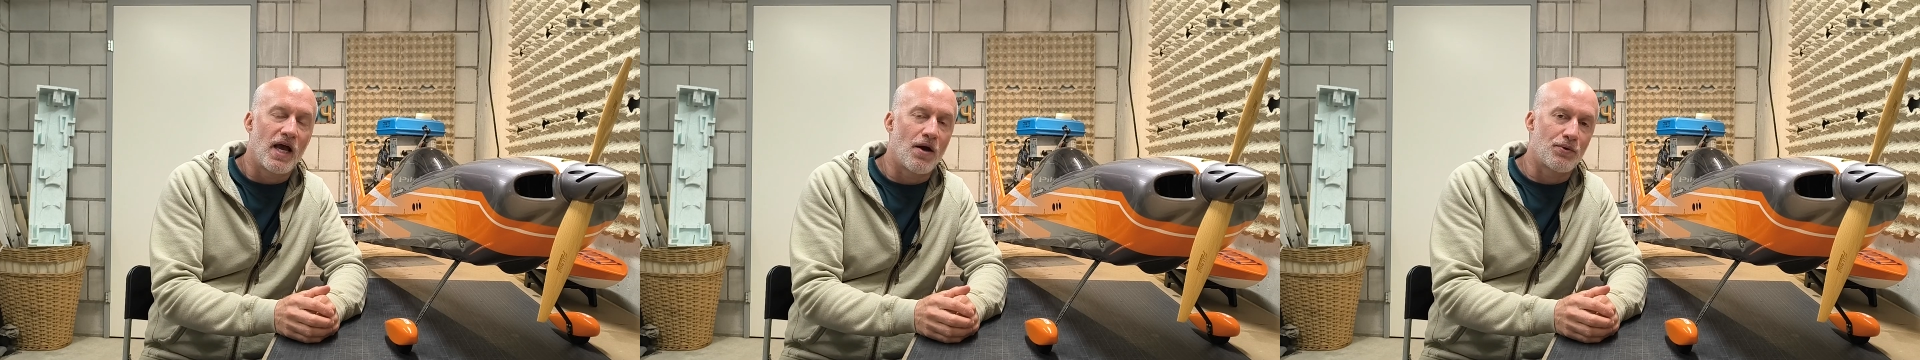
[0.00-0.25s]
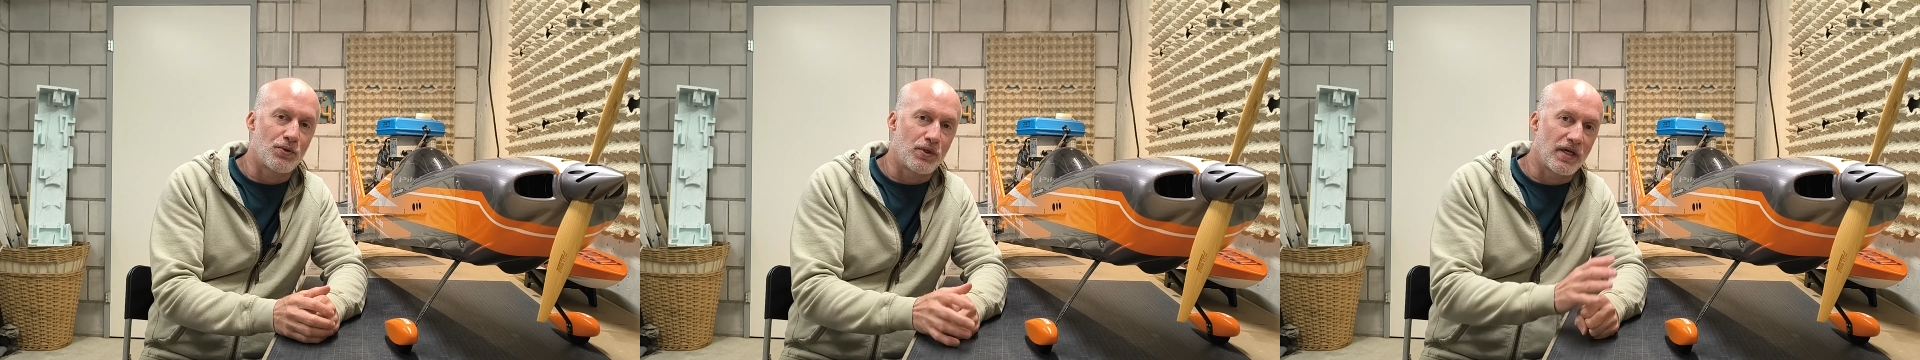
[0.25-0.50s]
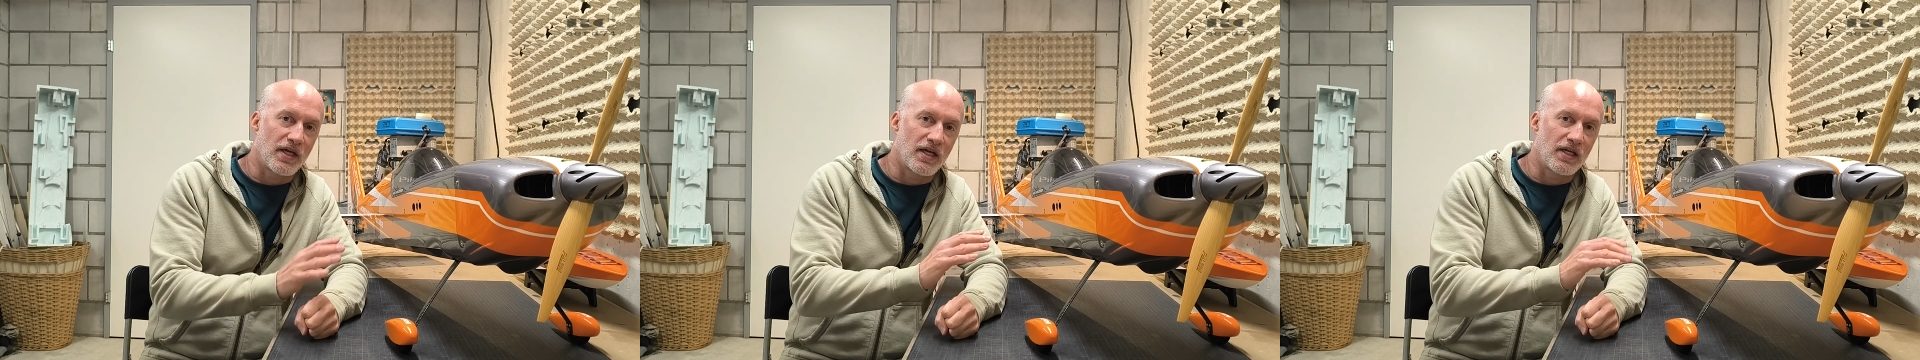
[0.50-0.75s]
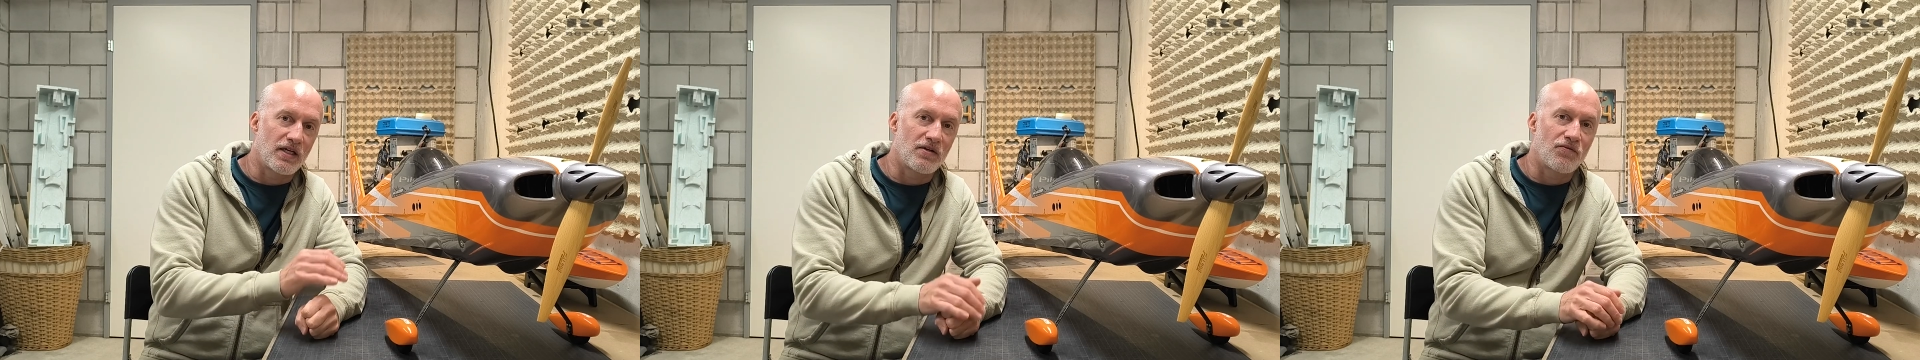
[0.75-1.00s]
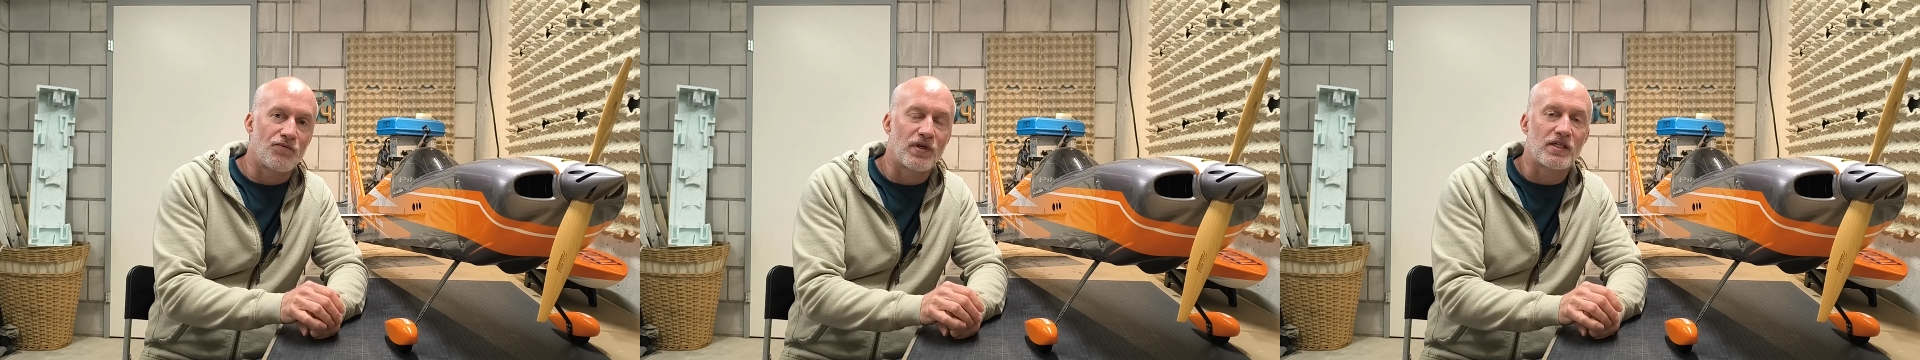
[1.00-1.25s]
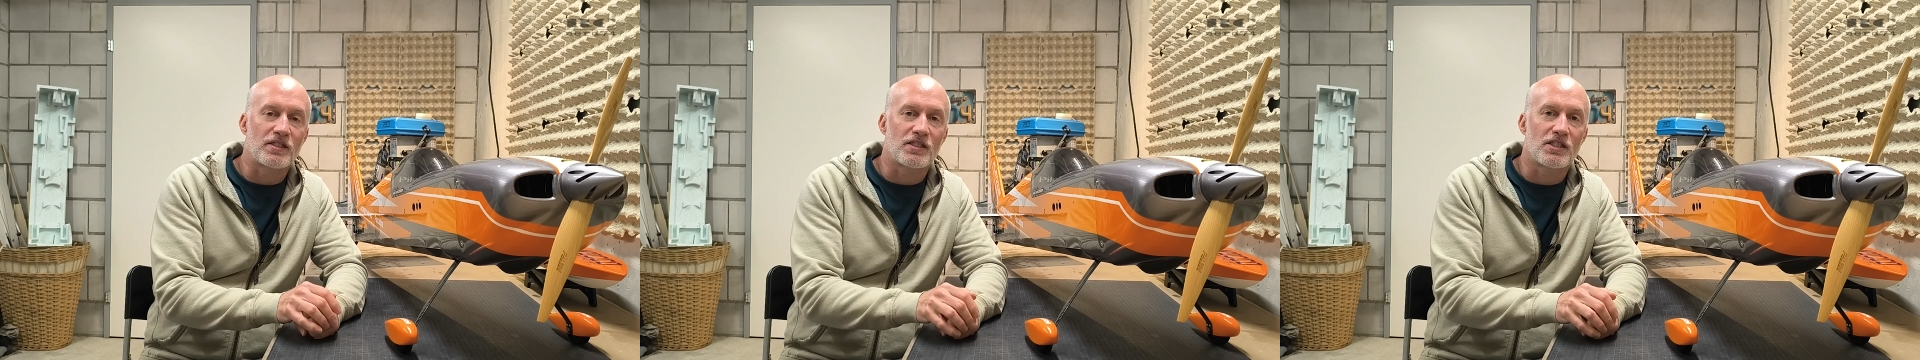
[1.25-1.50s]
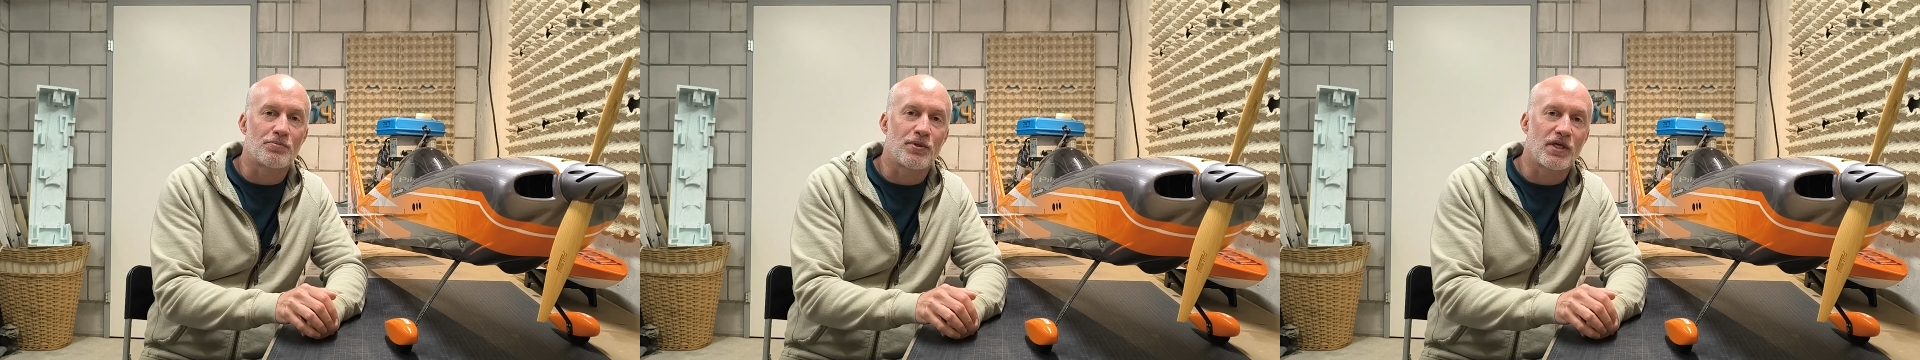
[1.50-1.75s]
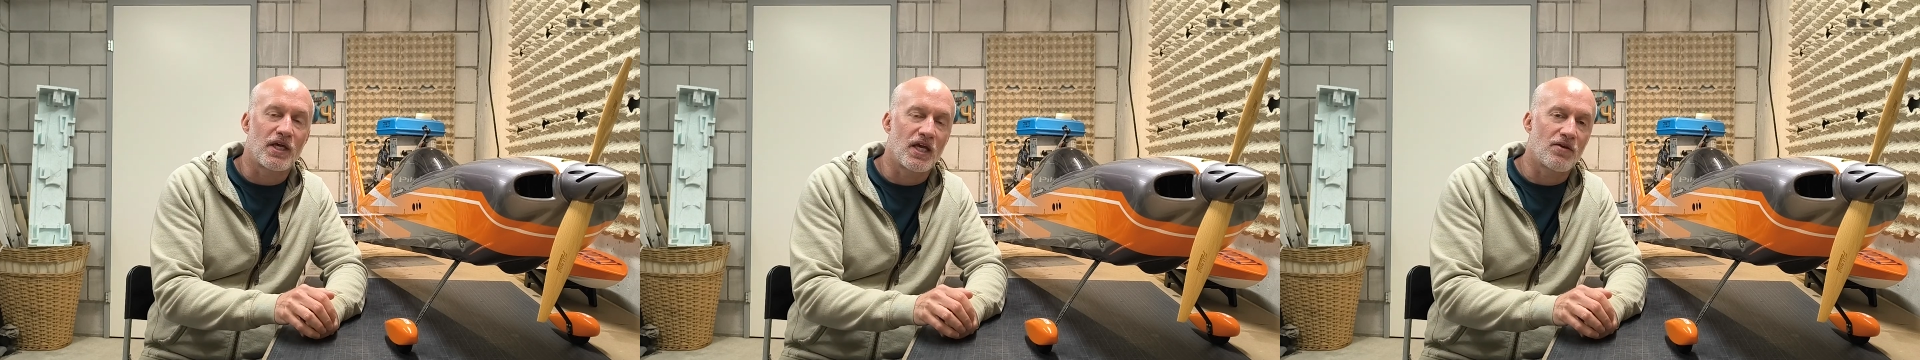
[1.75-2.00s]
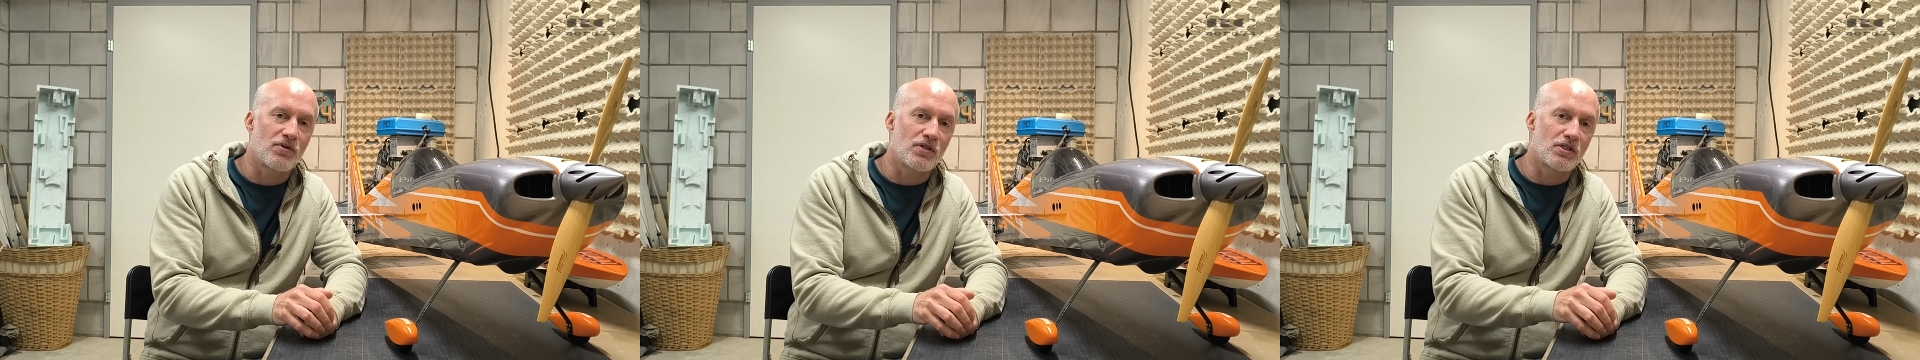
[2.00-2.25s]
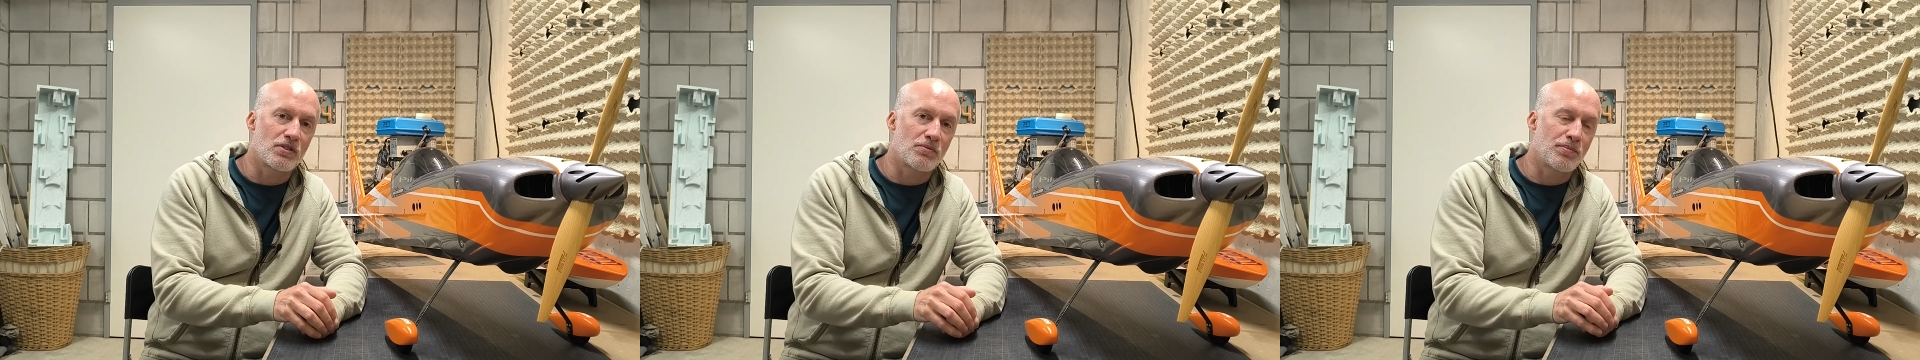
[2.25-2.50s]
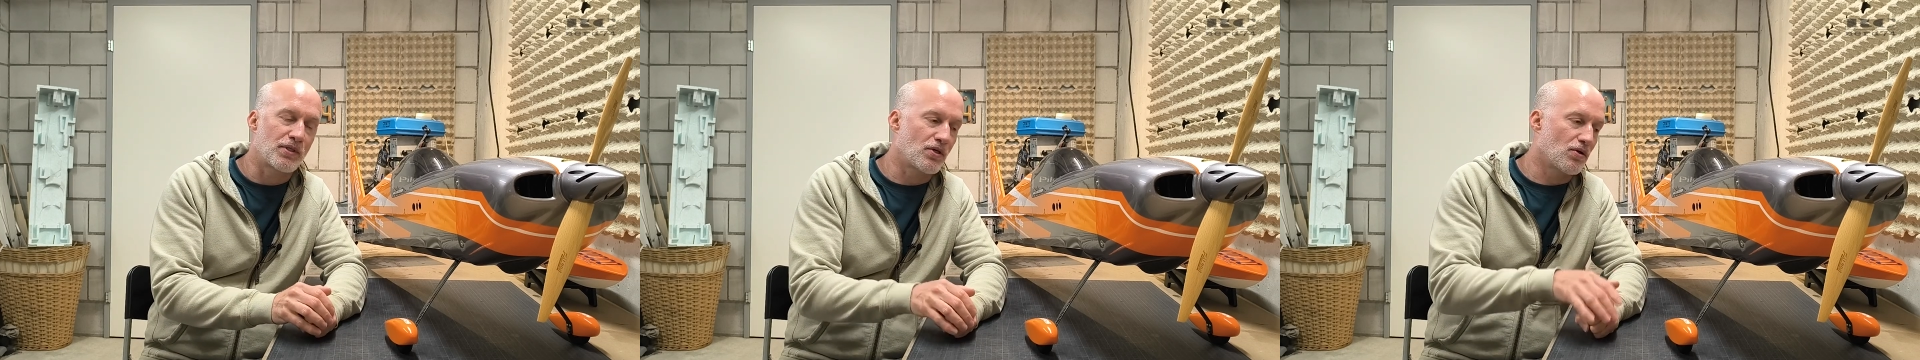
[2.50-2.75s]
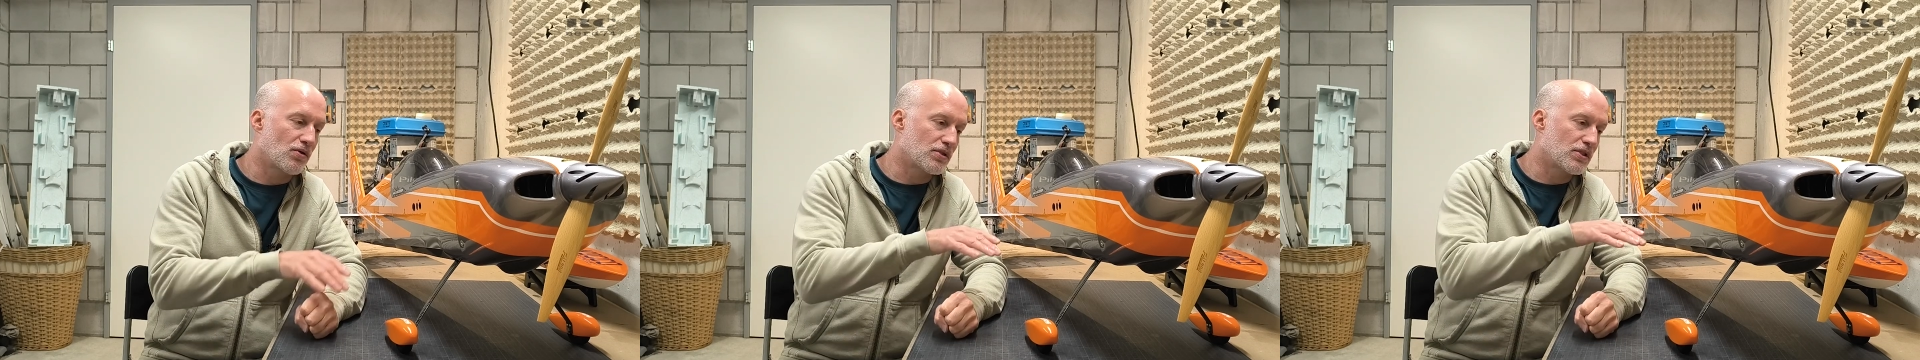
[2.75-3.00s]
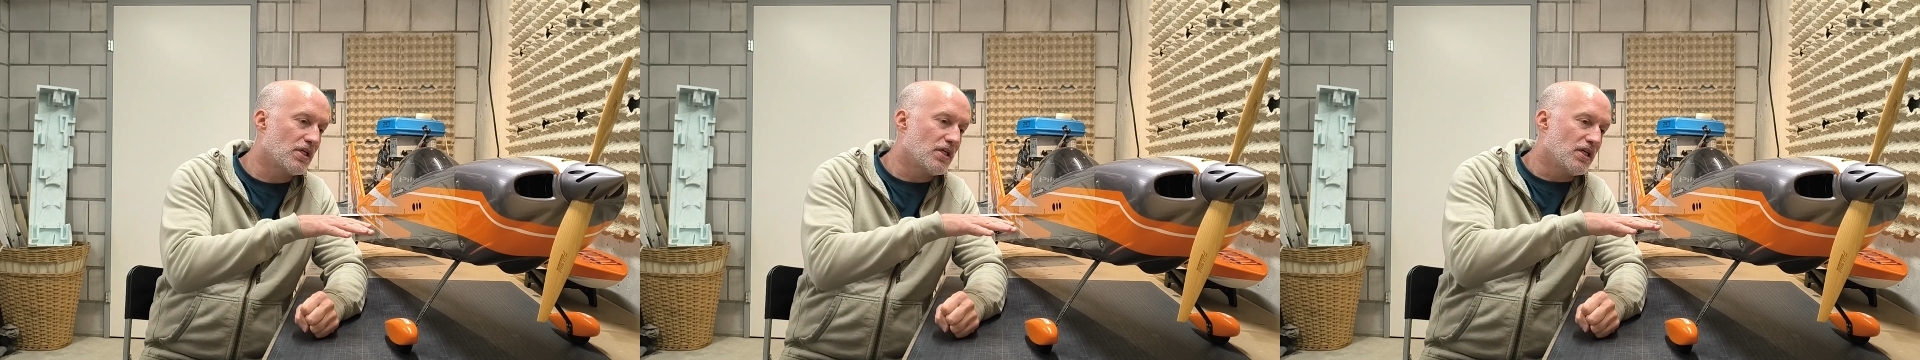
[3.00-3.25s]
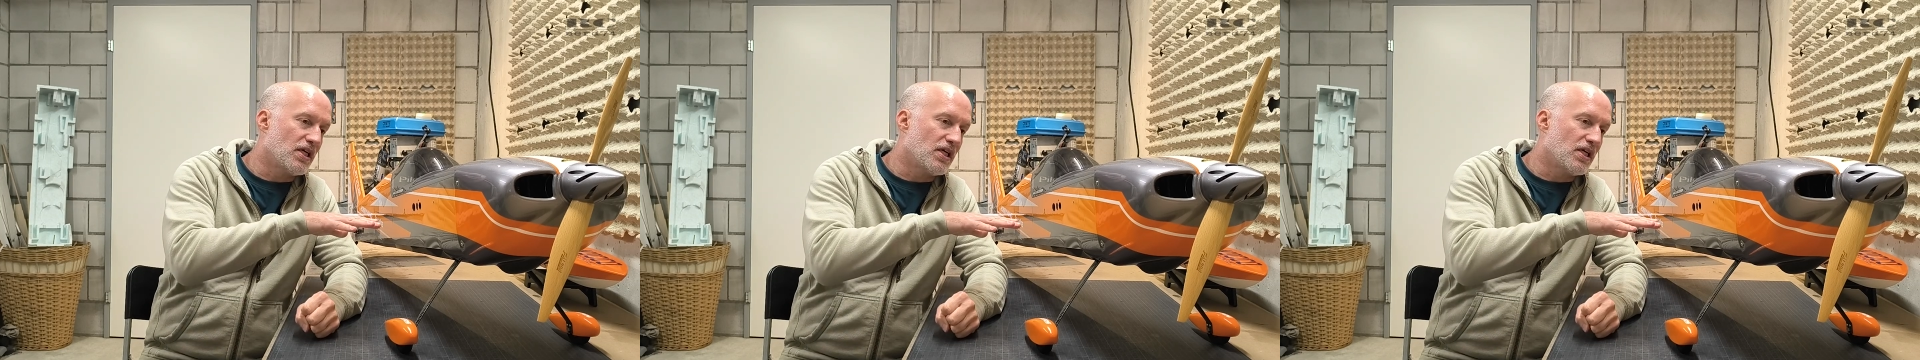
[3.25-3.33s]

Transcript: how you can fix this behavior because